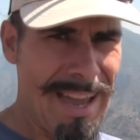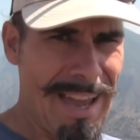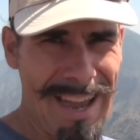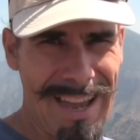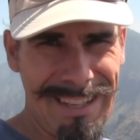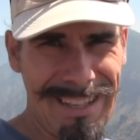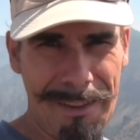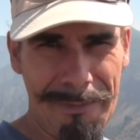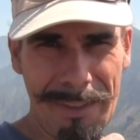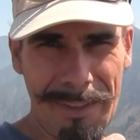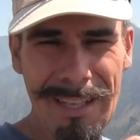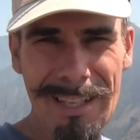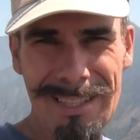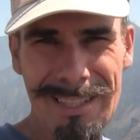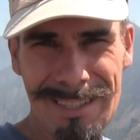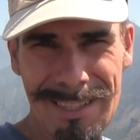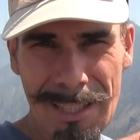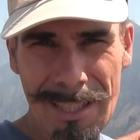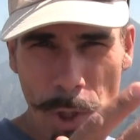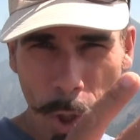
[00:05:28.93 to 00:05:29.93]
And I think
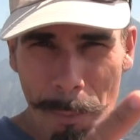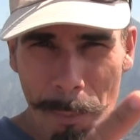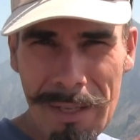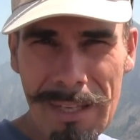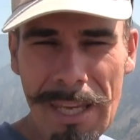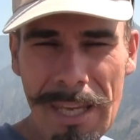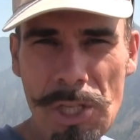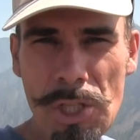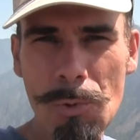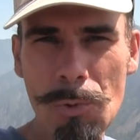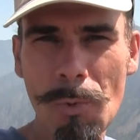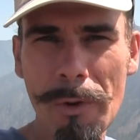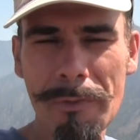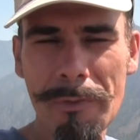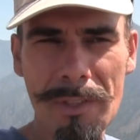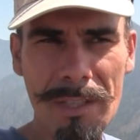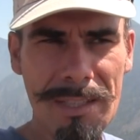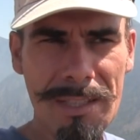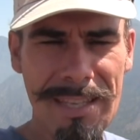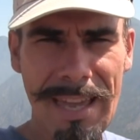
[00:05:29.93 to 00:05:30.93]
it's in combination
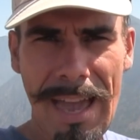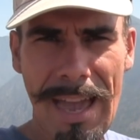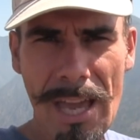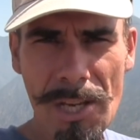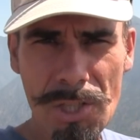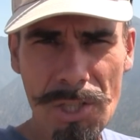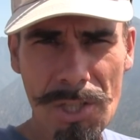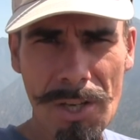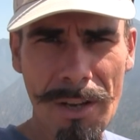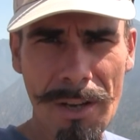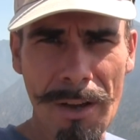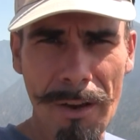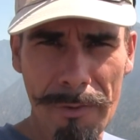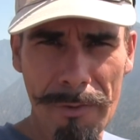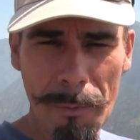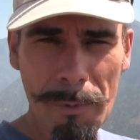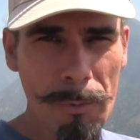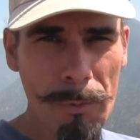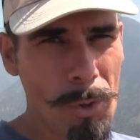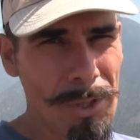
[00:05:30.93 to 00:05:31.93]
with this ash
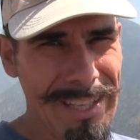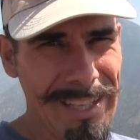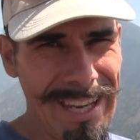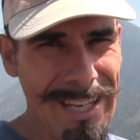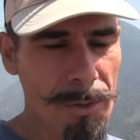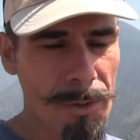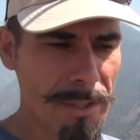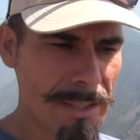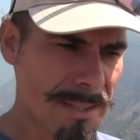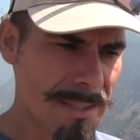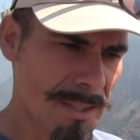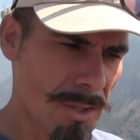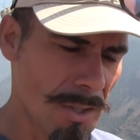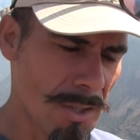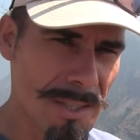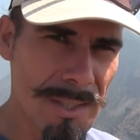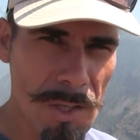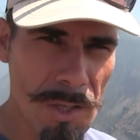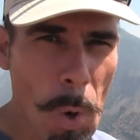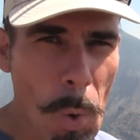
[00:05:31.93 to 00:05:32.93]
from the volcano, it's
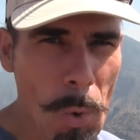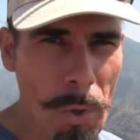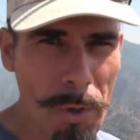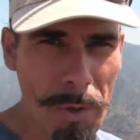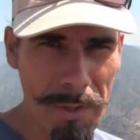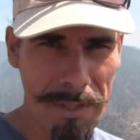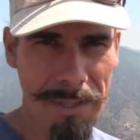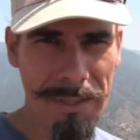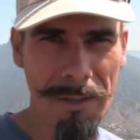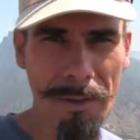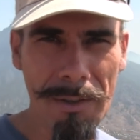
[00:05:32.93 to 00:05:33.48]
not so good.